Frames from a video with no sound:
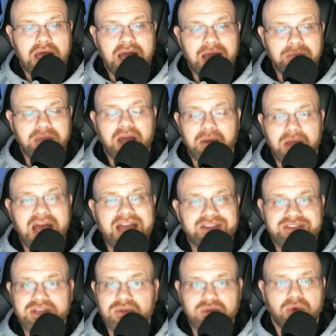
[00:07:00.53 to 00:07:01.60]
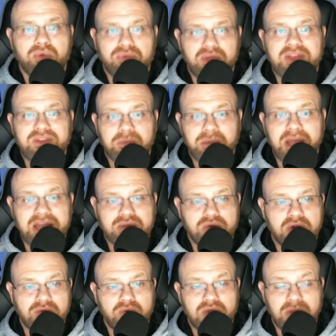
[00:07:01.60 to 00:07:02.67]
I still don't think the
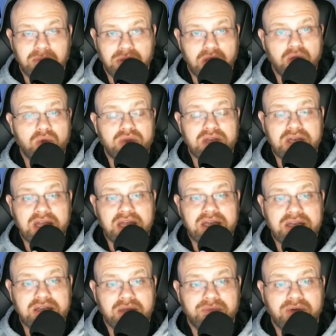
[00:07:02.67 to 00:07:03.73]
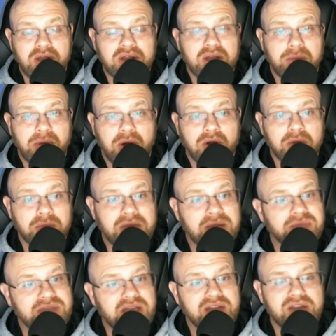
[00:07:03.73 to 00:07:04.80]
Pac-12 will implode and end up falling apart, but
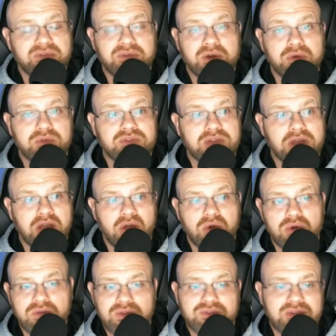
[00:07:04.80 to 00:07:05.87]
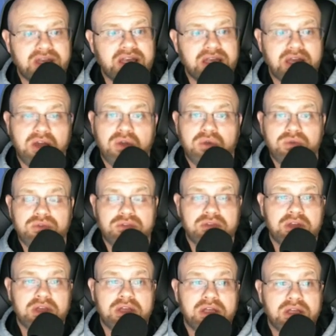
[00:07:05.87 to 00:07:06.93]
I'm telling you, folks, the longer this thing goes,
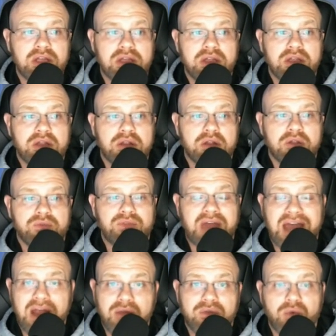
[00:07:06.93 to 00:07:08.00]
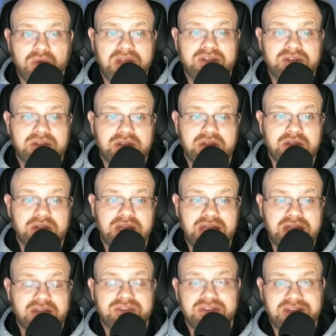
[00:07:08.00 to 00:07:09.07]
the higher the risk
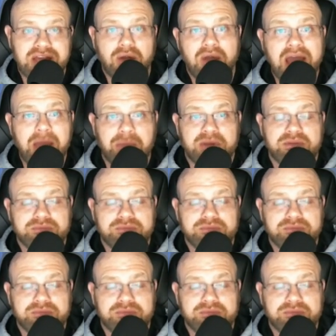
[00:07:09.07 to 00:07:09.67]
is that'll happen.